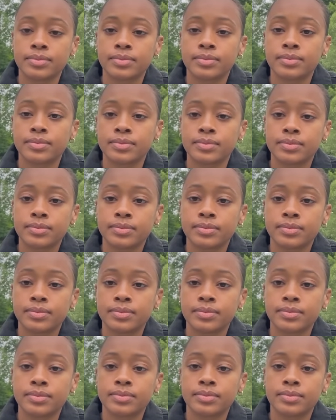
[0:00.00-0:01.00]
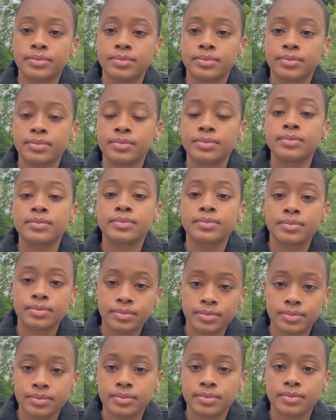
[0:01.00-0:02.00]

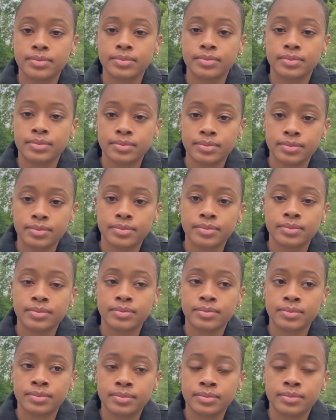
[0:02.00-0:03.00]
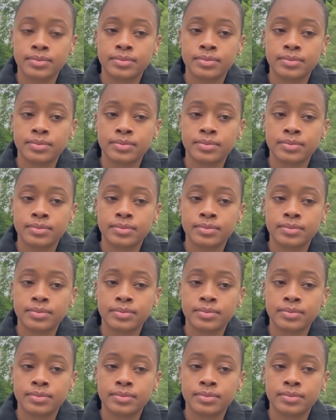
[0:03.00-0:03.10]
The person shown says nothing.